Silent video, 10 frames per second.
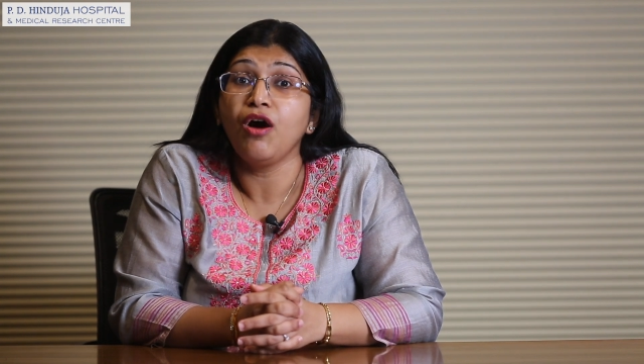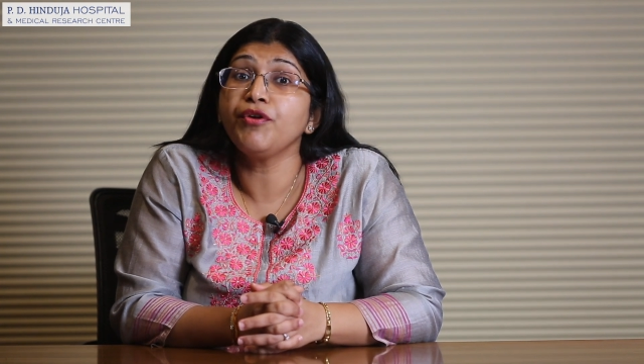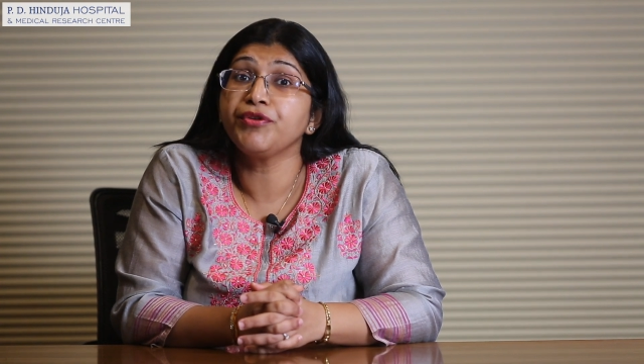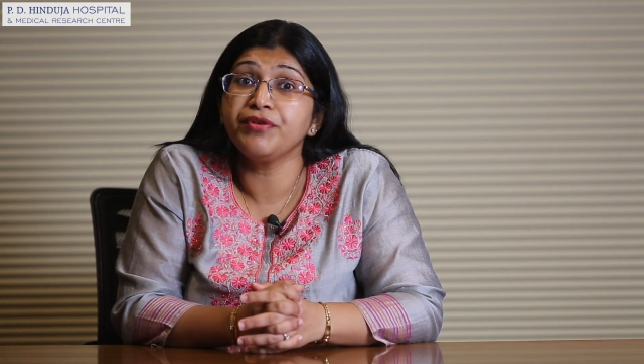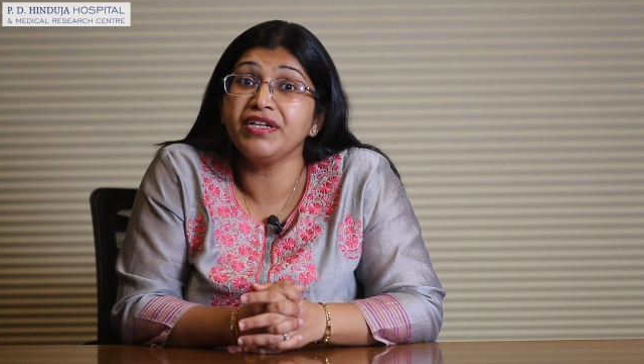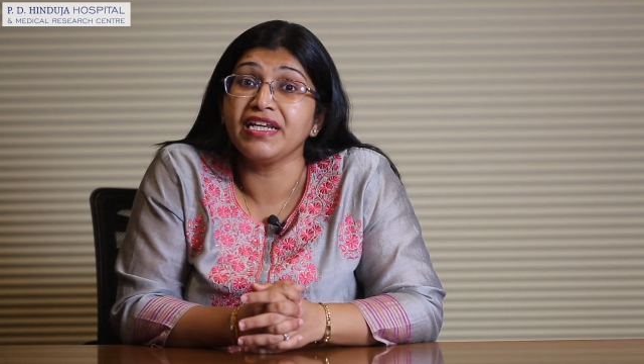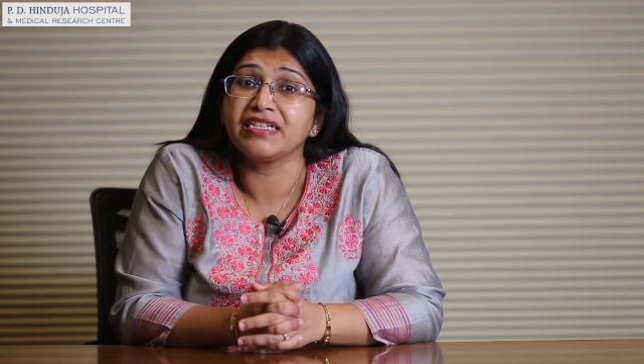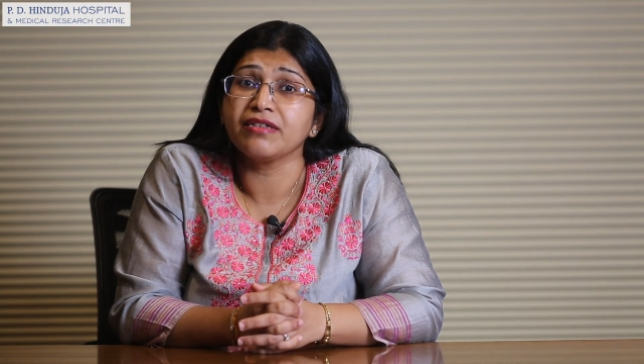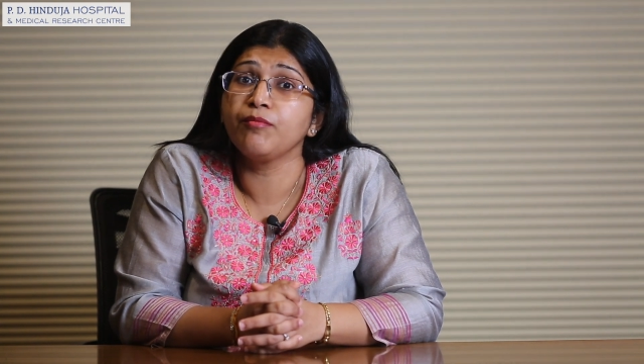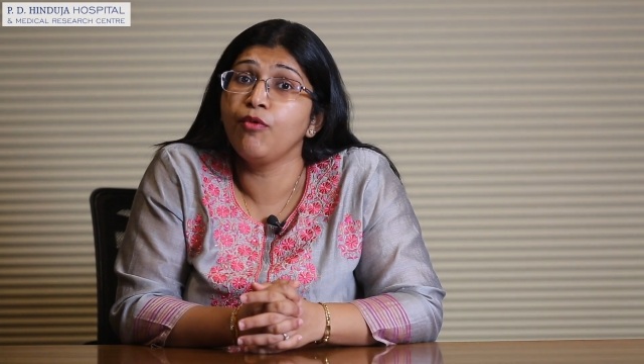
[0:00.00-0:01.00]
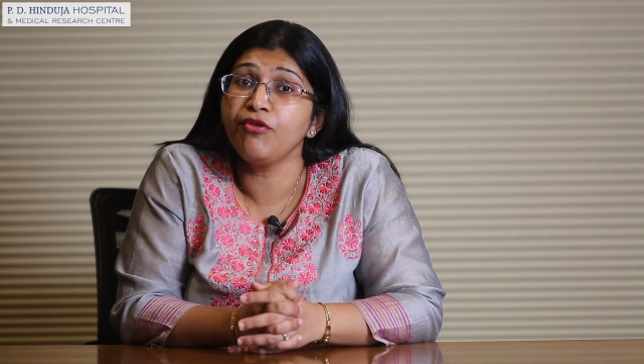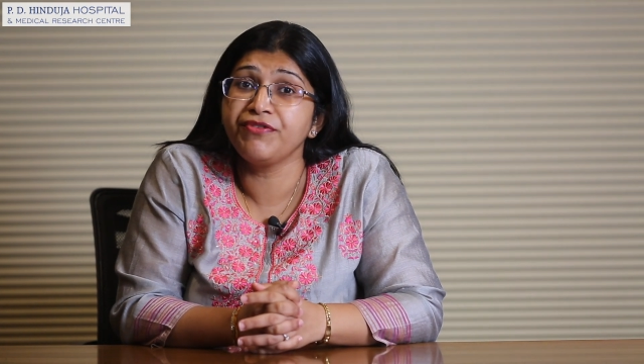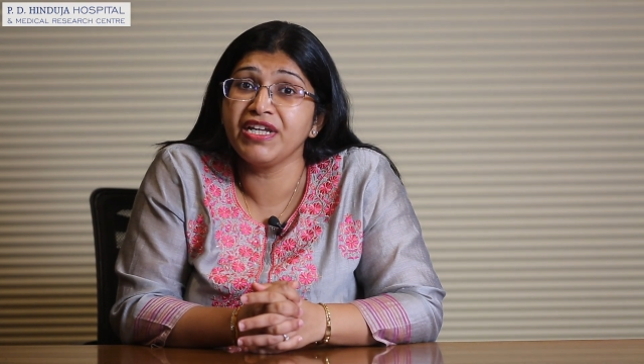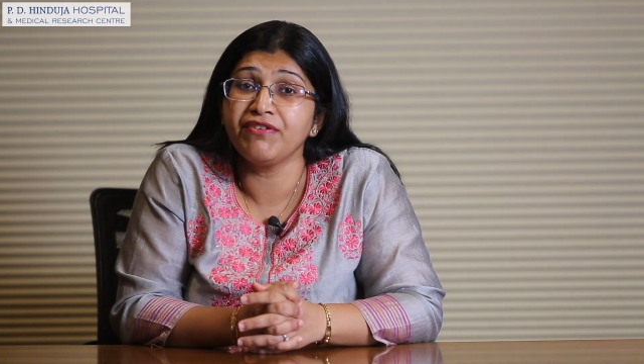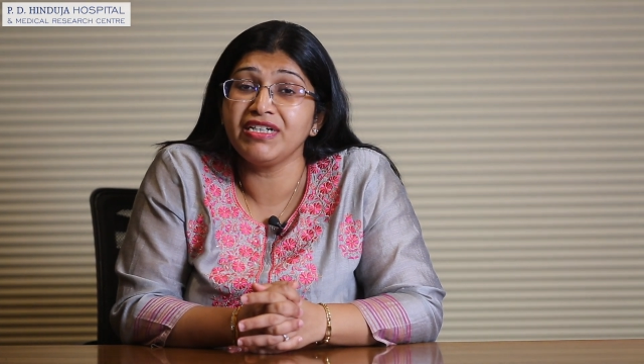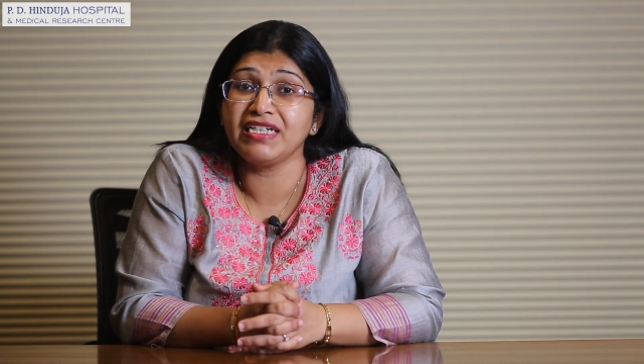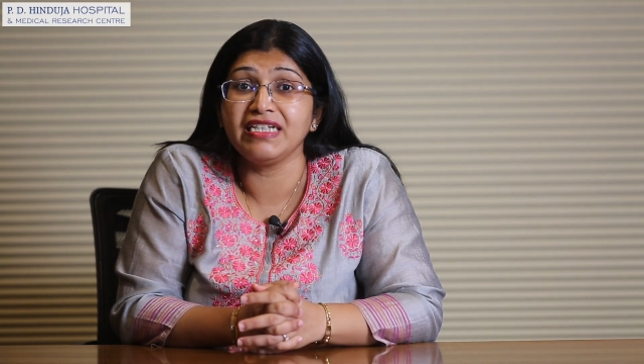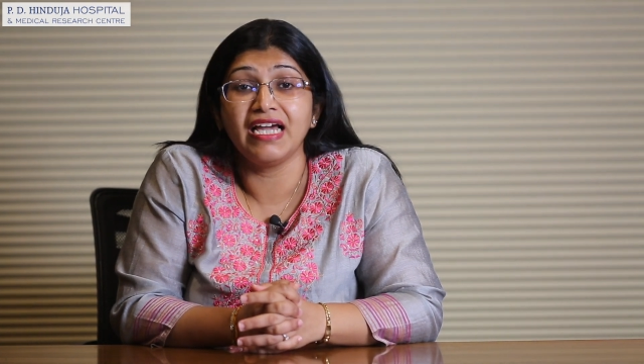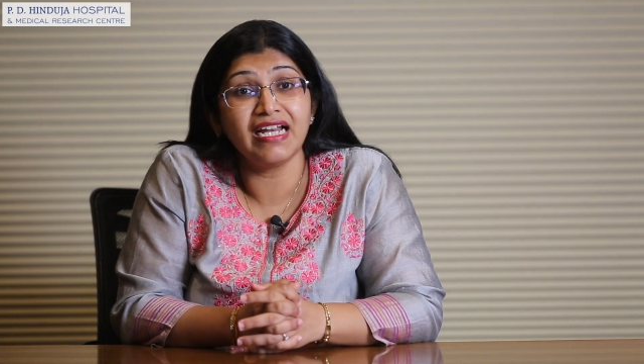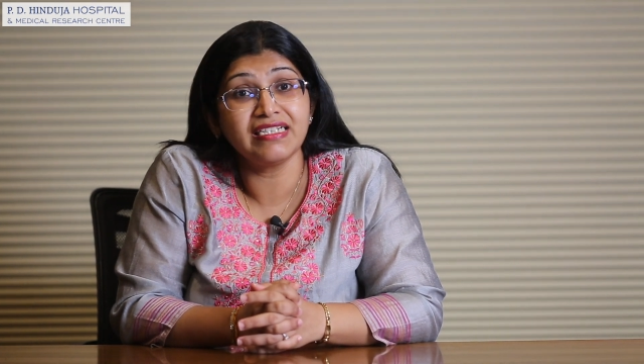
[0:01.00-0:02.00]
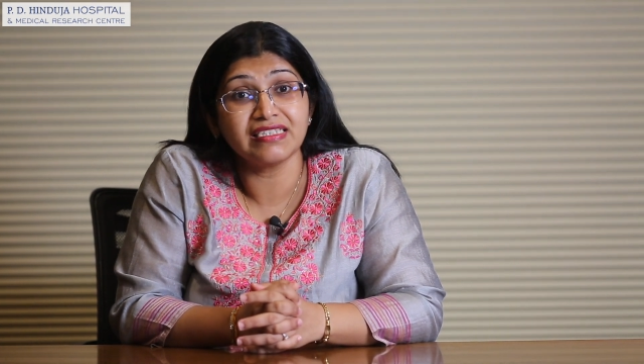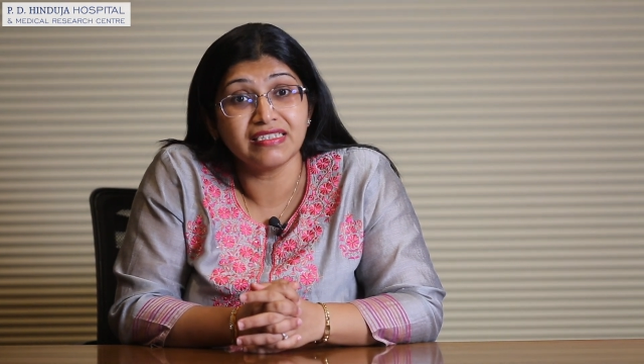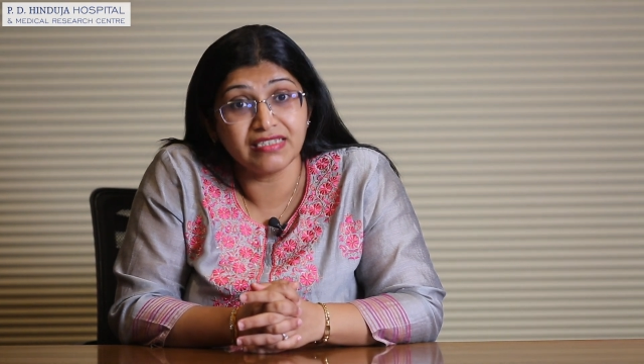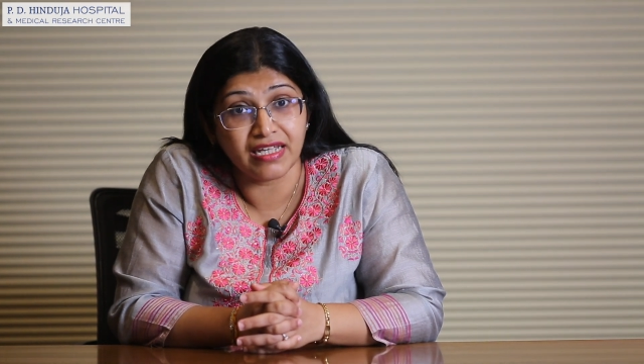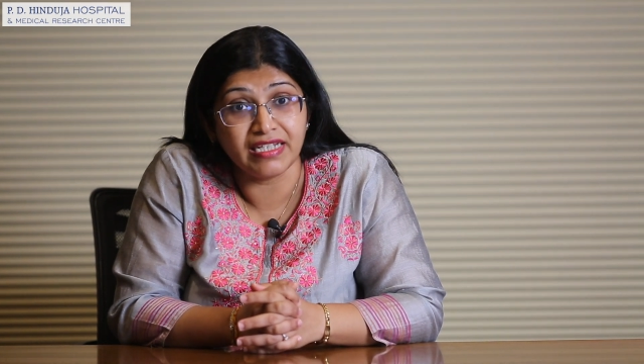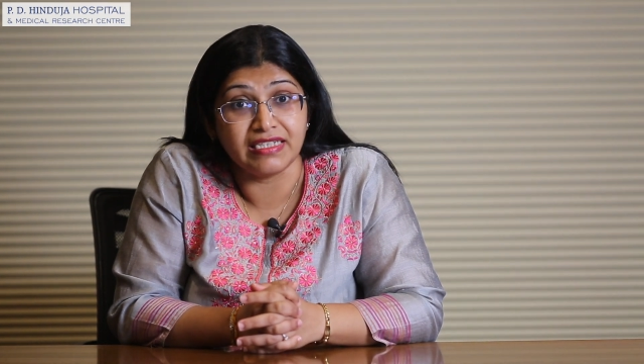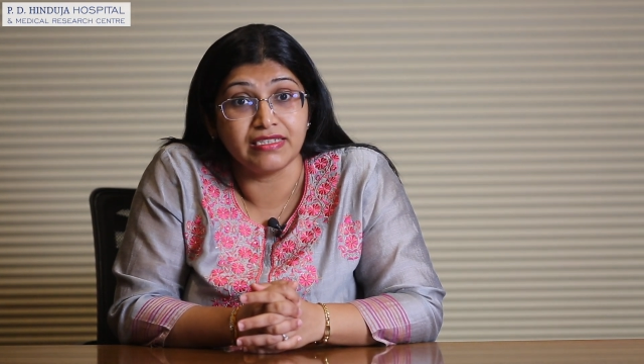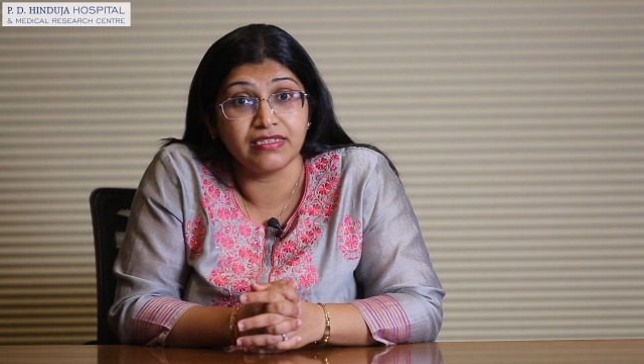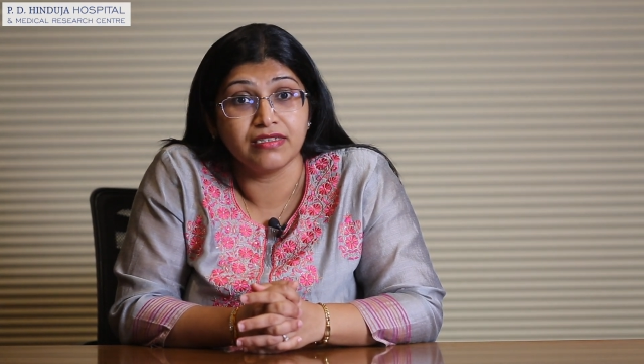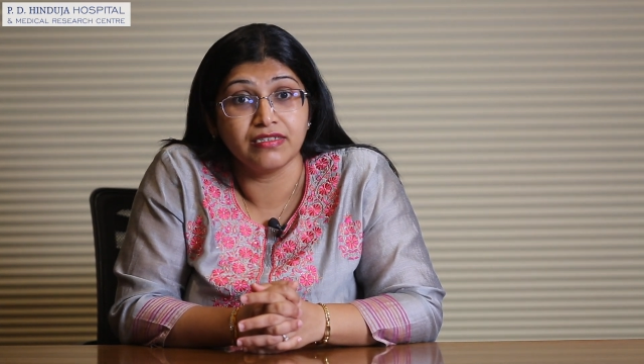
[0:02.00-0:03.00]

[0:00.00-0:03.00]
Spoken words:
or urinate more frequently at night.